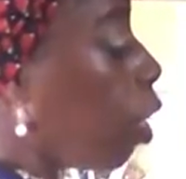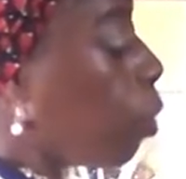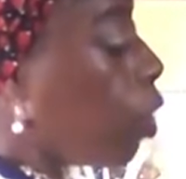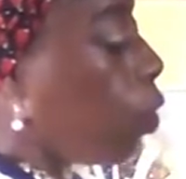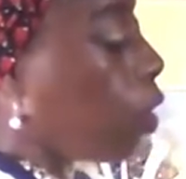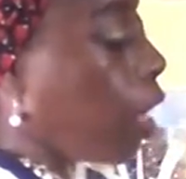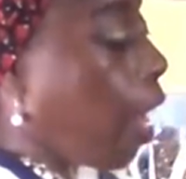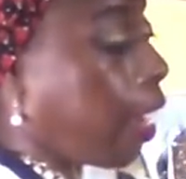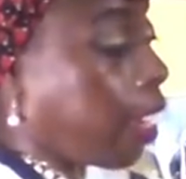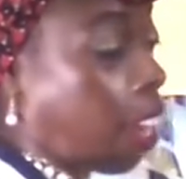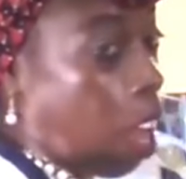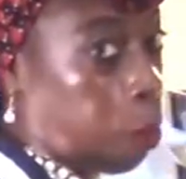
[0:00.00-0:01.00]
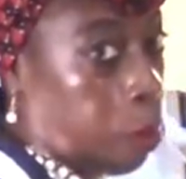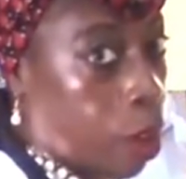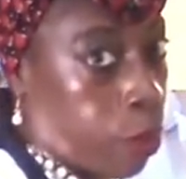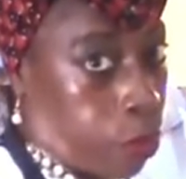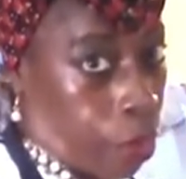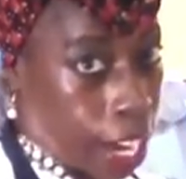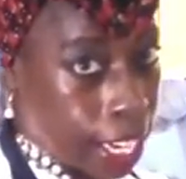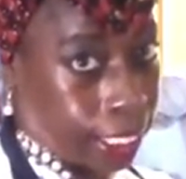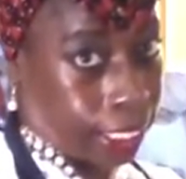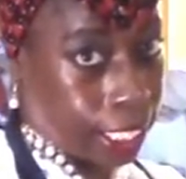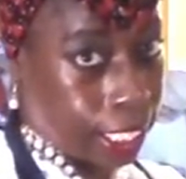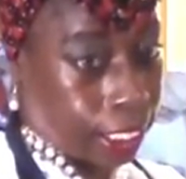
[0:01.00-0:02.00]
going to be using a cup of
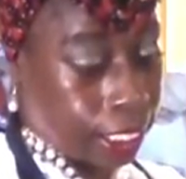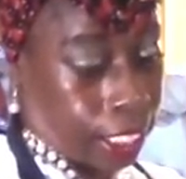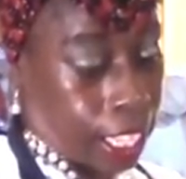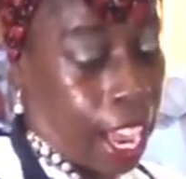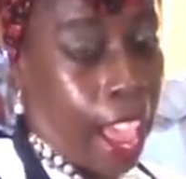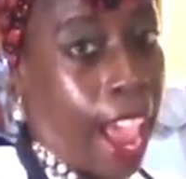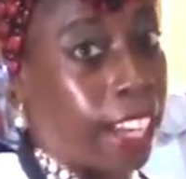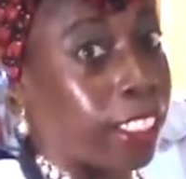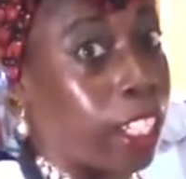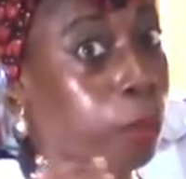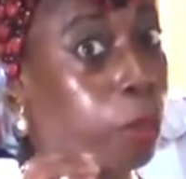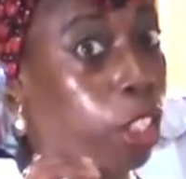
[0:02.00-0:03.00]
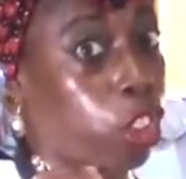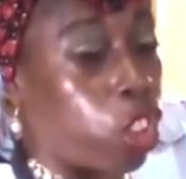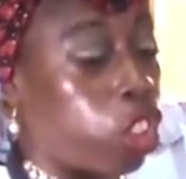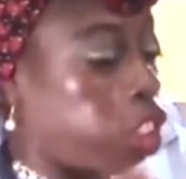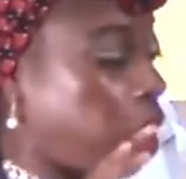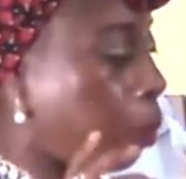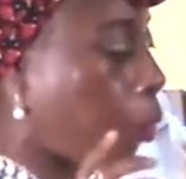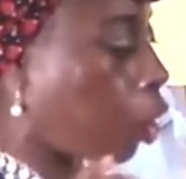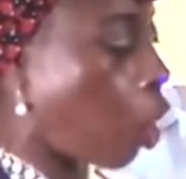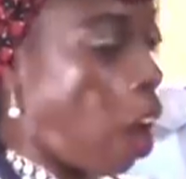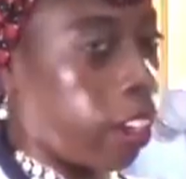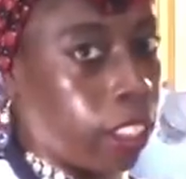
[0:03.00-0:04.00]
raisins. And it's going to be a deep
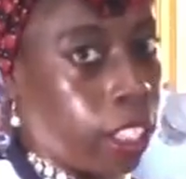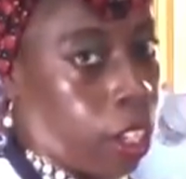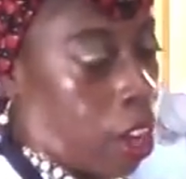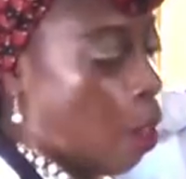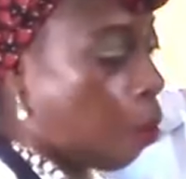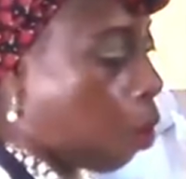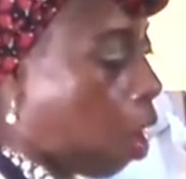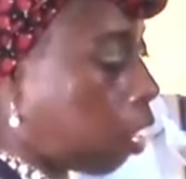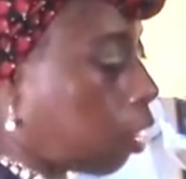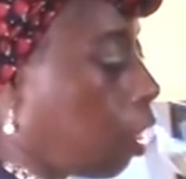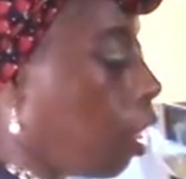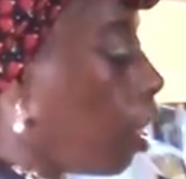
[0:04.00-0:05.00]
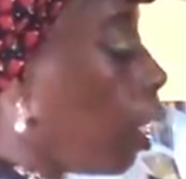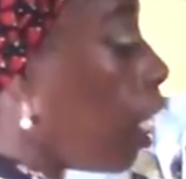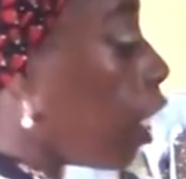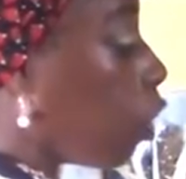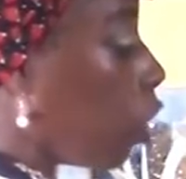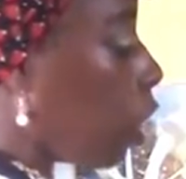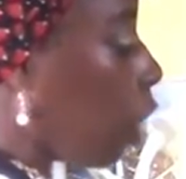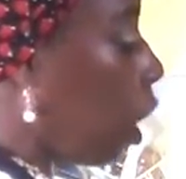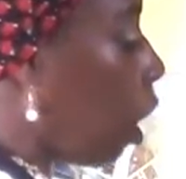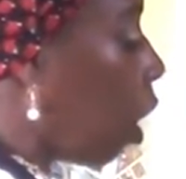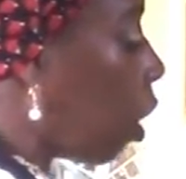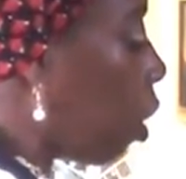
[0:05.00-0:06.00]
chocolate, uh, delicious
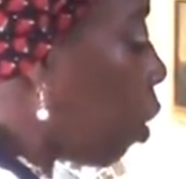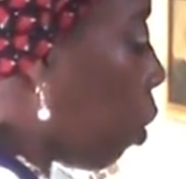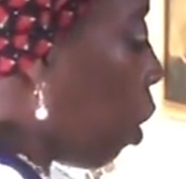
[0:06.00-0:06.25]
look to